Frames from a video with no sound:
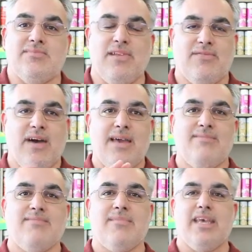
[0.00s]
But if
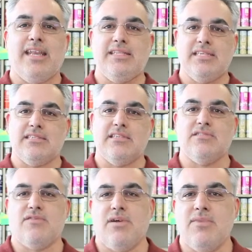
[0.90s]
I'm kind of
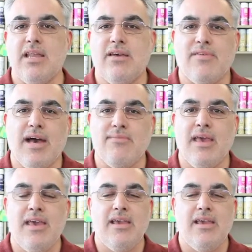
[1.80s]
distanced from it, if I'm,